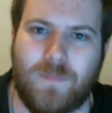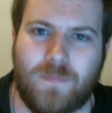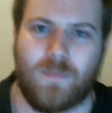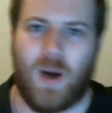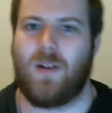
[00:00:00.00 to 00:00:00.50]

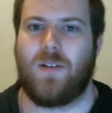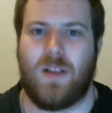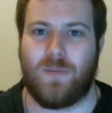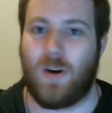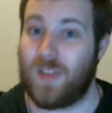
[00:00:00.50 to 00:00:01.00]
But he
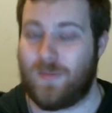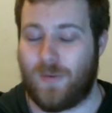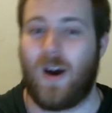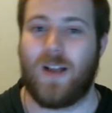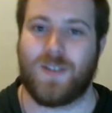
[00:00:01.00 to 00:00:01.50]
finally
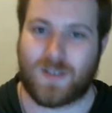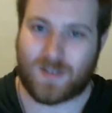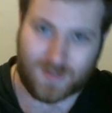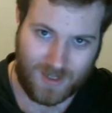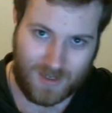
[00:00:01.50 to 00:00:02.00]
finds
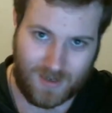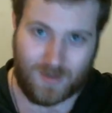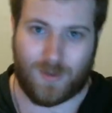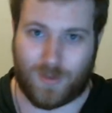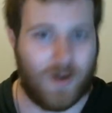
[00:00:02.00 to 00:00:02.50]
the
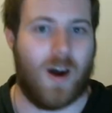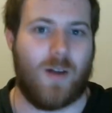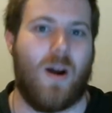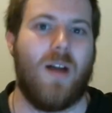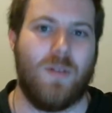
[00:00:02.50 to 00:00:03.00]
three-eyed
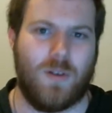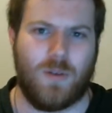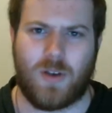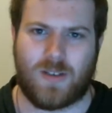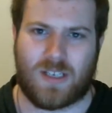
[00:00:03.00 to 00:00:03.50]
raven, who
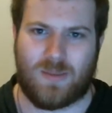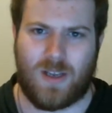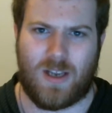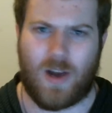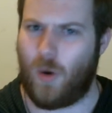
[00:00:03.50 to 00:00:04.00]
turns out to
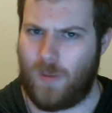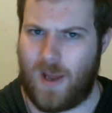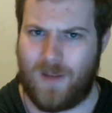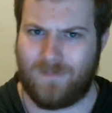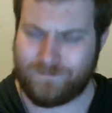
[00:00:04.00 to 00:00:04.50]
be an old
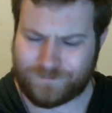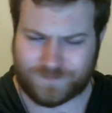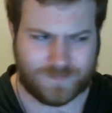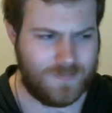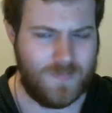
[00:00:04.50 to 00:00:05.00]
man,
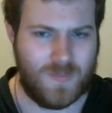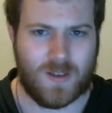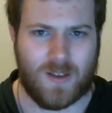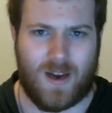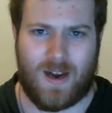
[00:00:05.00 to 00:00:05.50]

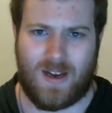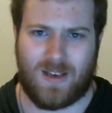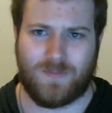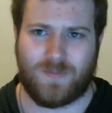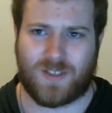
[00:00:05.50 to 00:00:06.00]

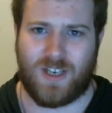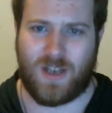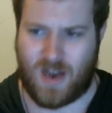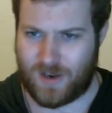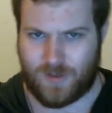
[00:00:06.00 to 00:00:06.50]
sitting
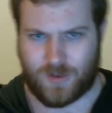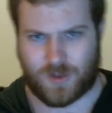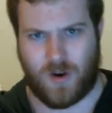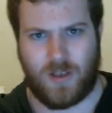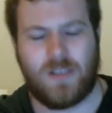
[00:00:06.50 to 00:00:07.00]
under the
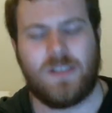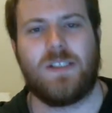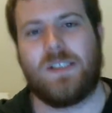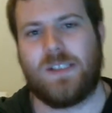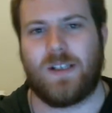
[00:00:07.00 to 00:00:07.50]
tree,
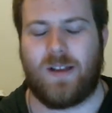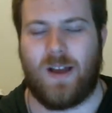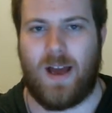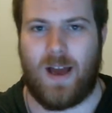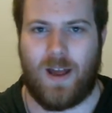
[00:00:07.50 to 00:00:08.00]

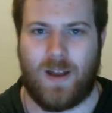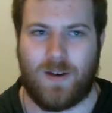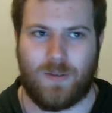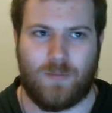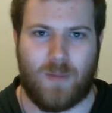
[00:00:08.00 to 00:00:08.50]

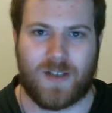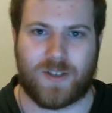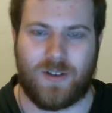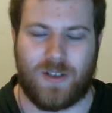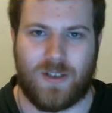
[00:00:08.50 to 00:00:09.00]
and
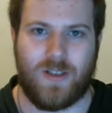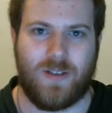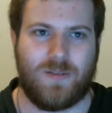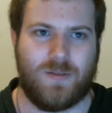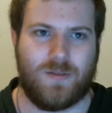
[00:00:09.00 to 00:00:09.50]
basically
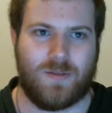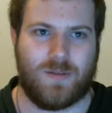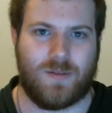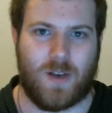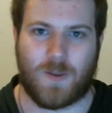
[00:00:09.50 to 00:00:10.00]

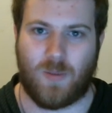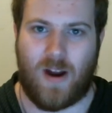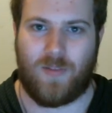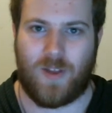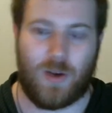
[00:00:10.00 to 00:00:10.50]
tells
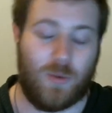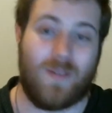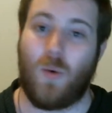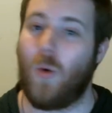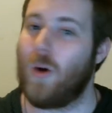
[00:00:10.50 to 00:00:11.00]
Bran that he'll never
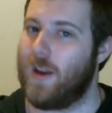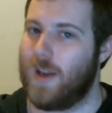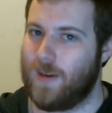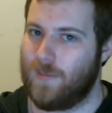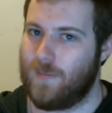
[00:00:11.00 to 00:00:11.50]
walk
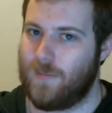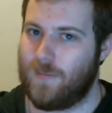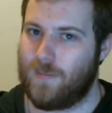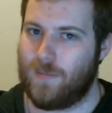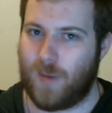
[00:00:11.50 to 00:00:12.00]
again,
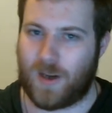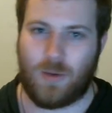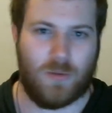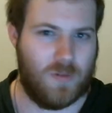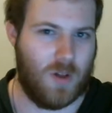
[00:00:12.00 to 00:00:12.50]
but he
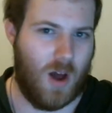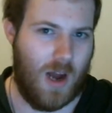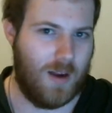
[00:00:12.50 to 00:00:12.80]
will fly.